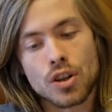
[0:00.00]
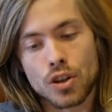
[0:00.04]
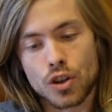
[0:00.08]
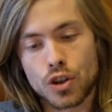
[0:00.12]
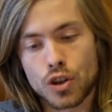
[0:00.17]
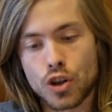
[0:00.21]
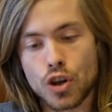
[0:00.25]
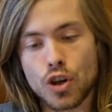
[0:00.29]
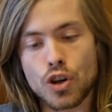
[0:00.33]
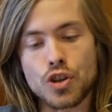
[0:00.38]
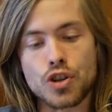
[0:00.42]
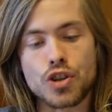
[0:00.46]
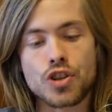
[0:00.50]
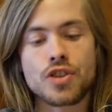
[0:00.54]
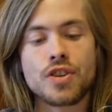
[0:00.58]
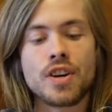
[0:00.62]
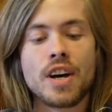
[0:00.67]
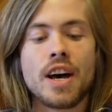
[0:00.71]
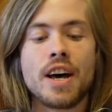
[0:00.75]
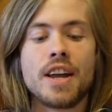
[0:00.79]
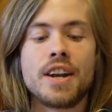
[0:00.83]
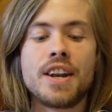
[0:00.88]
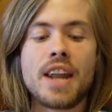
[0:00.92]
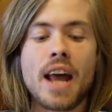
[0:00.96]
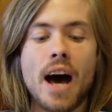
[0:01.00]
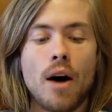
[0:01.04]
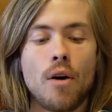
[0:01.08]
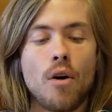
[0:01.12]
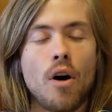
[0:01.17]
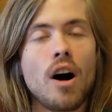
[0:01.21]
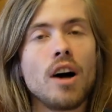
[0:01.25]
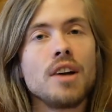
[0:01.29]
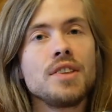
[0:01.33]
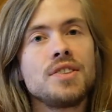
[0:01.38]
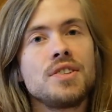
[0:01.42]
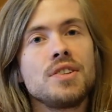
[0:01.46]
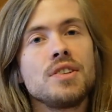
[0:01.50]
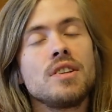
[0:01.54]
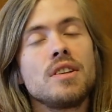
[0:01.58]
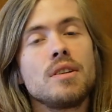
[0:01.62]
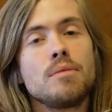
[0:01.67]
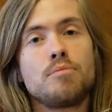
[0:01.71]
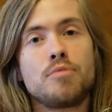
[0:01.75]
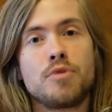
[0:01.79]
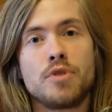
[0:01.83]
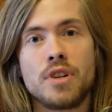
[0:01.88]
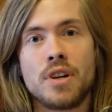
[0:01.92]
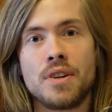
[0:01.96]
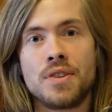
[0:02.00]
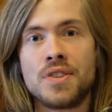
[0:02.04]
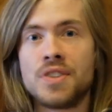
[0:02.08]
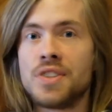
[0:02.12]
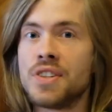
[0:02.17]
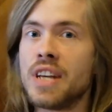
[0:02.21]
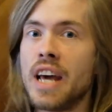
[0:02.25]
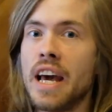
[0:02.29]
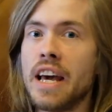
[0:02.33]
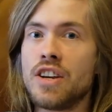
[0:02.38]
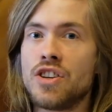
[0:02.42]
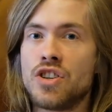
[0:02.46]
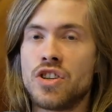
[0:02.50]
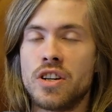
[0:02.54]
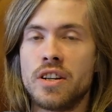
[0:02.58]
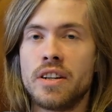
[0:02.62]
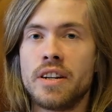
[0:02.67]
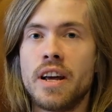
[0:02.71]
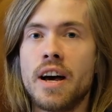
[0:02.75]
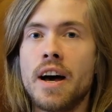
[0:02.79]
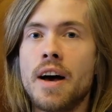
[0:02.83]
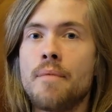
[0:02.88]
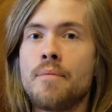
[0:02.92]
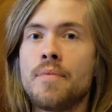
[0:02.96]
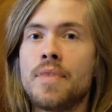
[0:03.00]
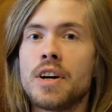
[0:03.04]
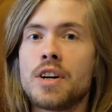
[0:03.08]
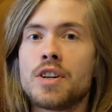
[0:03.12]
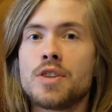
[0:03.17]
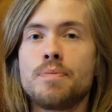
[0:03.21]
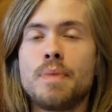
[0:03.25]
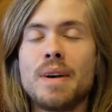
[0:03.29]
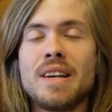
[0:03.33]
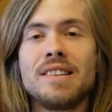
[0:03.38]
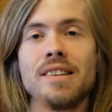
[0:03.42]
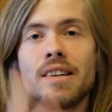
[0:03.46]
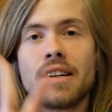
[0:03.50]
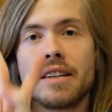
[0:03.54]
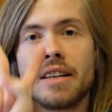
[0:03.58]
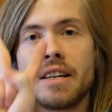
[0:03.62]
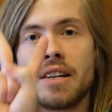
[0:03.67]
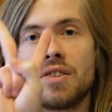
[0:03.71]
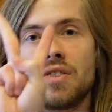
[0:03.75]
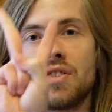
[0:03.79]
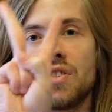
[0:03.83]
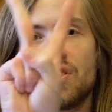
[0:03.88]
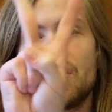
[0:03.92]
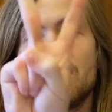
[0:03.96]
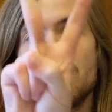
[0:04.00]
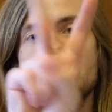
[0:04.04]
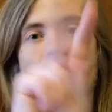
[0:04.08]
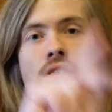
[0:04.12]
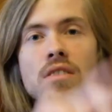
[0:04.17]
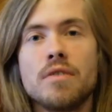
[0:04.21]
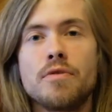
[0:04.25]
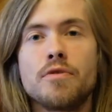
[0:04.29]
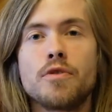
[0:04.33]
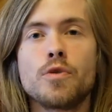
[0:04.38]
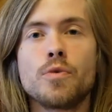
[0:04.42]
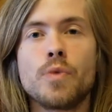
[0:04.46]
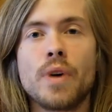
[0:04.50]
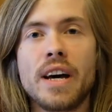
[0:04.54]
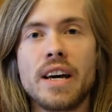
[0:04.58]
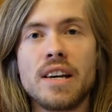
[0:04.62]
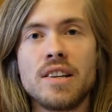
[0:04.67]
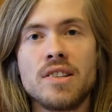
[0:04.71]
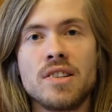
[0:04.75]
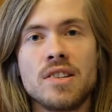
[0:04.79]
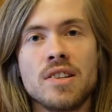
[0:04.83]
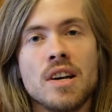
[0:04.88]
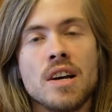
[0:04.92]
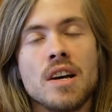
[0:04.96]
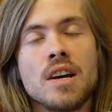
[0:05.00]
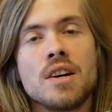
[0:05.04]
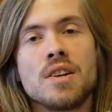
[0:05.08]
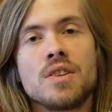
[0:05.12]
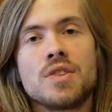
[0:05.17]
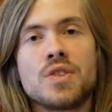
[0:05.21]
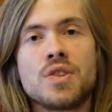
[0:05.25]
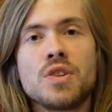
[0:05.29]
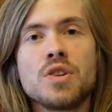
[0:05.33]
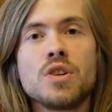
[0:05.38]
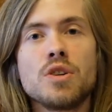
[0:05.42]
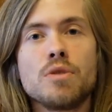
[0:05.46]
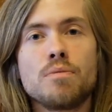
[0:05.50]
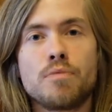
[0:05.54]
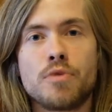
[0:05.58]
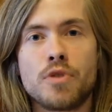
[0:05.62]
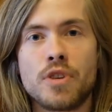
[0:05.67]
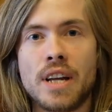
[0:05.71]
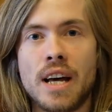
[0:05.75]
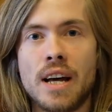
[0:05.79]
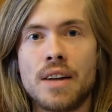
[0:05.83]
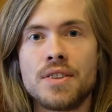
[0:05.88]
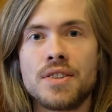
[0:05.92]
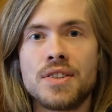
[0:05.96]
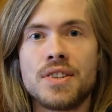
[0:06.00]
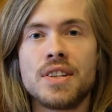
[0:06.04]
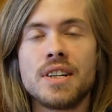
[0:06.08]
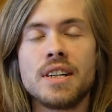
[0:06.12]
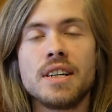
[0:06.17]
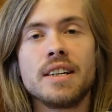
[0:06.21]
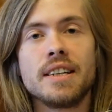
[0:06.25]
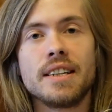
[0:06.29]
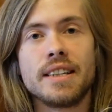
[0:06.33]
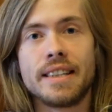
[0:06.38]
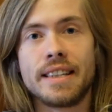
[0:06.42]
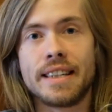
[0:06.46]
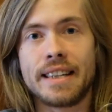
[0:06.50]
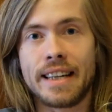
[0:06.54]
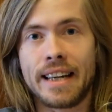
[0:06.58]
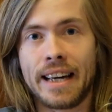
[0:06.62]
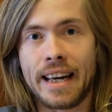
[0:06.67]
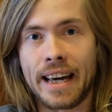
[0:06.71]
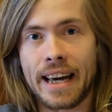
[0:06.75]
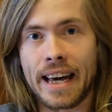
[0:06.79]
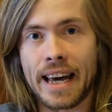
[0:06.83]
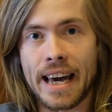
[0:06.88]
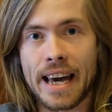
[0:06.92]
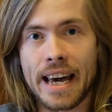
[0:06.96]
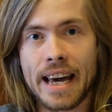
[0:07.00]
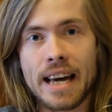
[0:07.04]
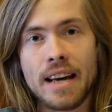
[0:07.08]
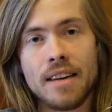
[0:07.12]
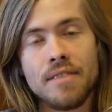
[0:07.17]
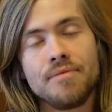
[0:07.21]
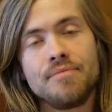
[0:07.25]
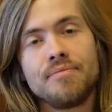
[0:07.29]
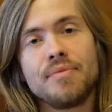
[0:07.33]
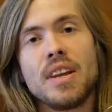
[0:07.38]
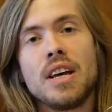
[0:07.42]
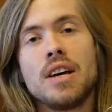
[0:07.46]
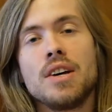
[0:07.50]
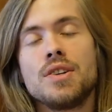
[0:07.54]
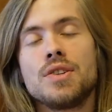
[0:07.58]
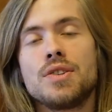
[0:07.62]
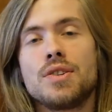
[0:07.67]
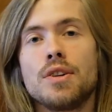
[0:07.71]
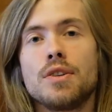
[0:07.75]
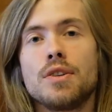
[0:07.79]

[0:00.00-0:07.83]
Good. Now, onto the pronunciation. There's basically two different ways to pronounce the G. So